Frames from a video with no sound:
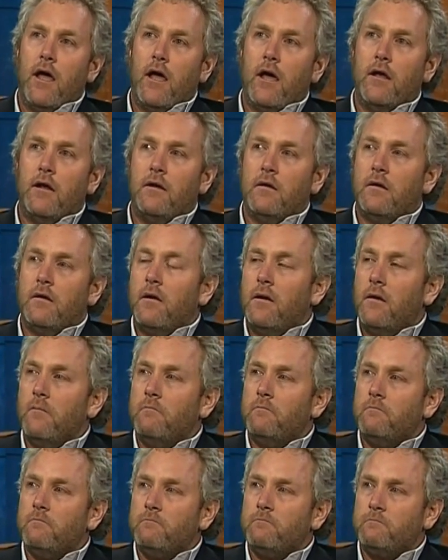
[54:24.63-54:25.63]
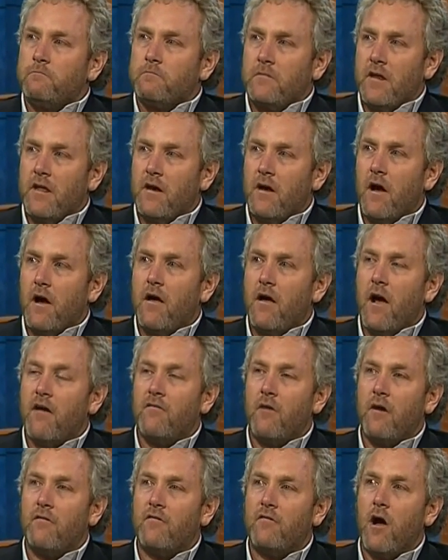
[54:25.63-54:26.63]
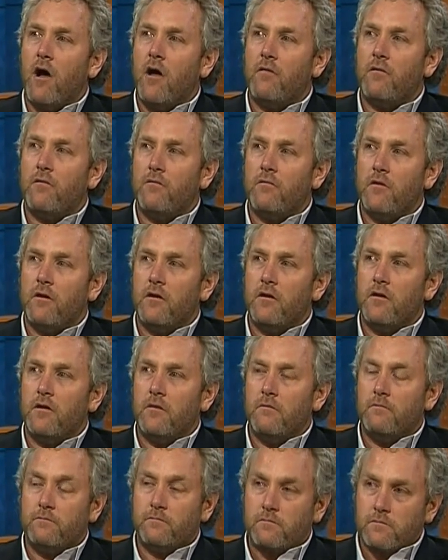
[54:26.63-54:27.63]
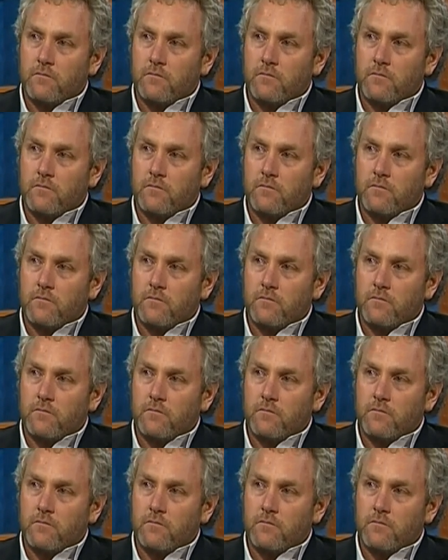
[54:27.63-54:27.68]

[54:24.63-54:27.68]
And I've gone through the